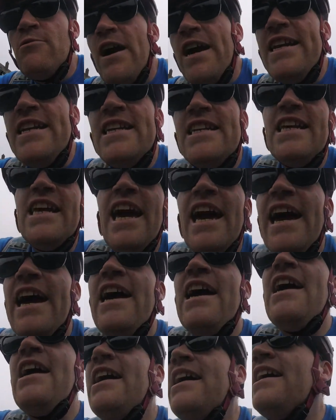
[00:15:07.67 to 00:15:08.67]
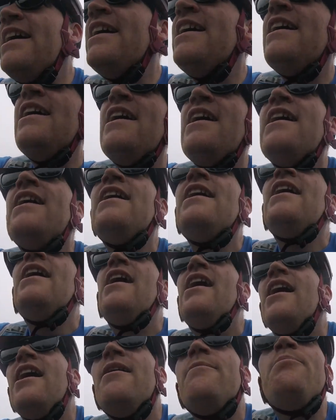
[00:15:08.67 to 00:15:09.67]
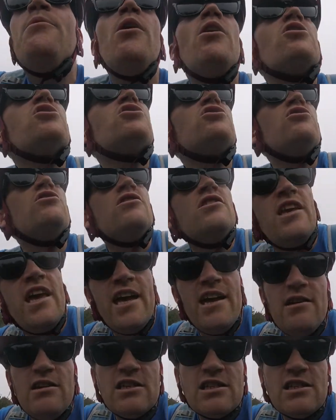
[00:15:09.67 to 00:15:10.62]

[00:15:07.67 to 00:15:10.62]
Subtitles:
of rain in the air, but I shouldn't get